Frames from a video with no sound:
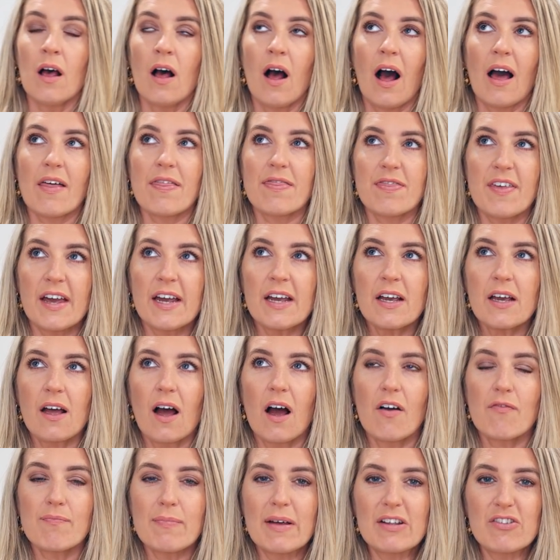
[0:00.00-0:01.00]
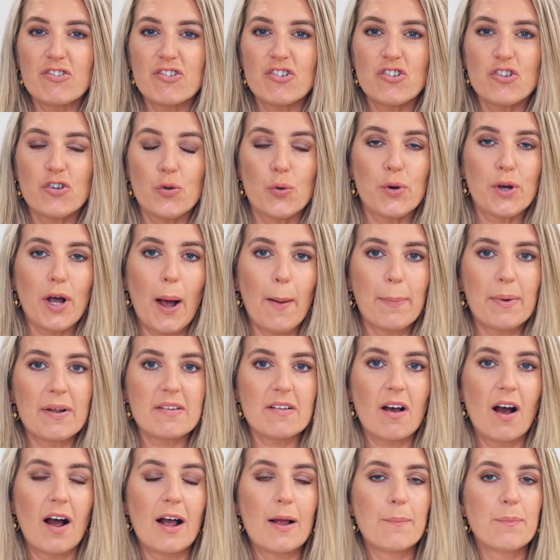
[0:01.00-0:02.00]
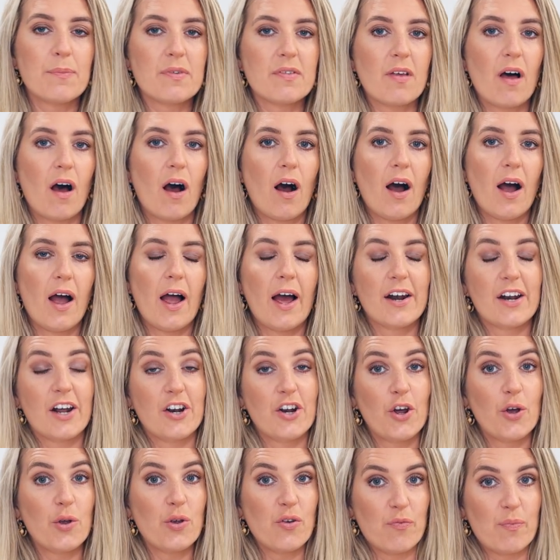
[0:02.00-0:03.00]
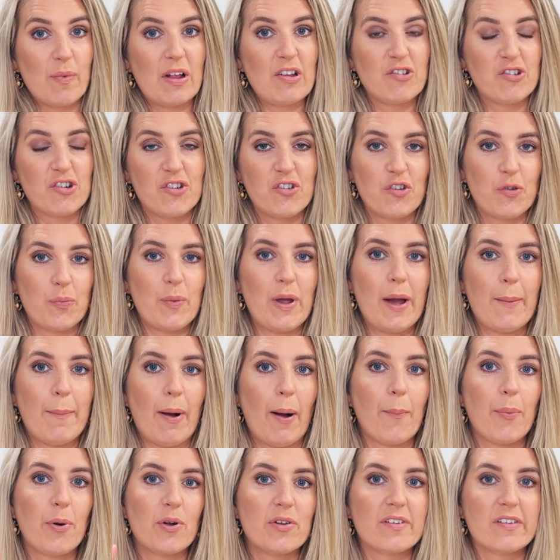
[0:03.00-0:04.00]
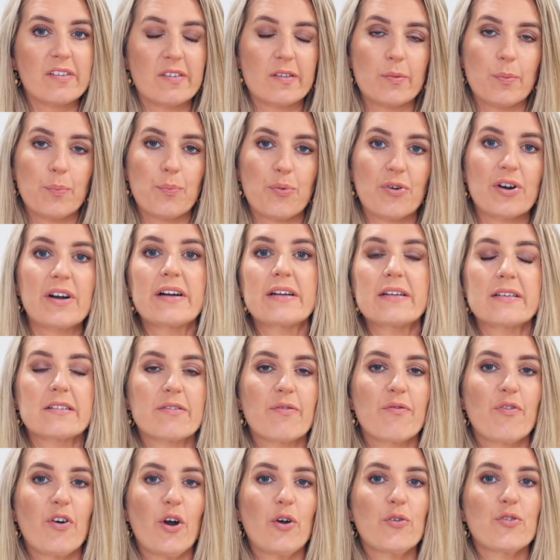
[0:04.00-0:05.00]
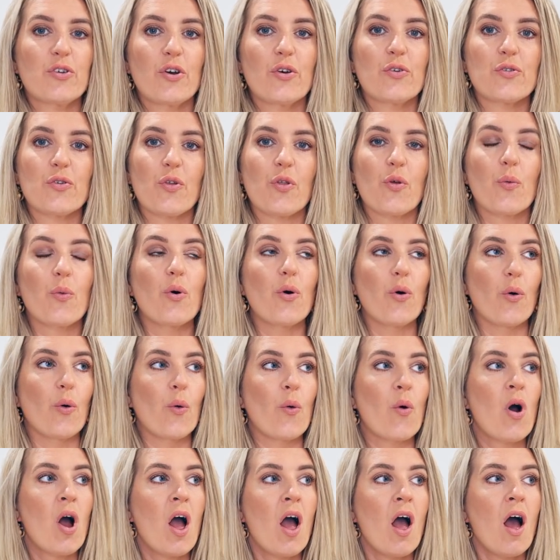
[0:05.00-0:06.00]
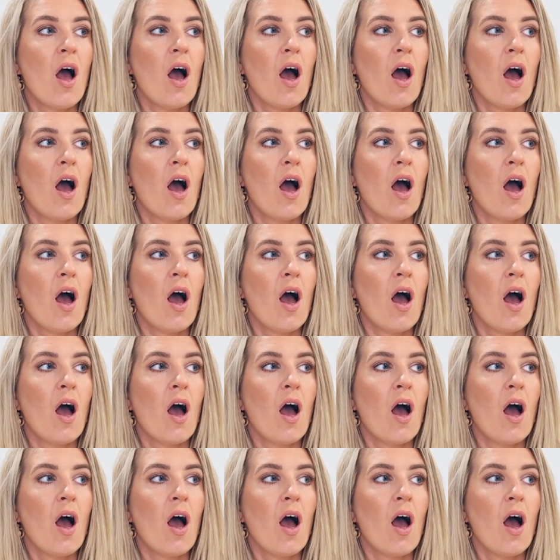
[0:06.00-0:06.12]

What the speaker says: I think I've mentioned to you a couple of times that I know you've mentioned to me about putting some prints and photos on the wall.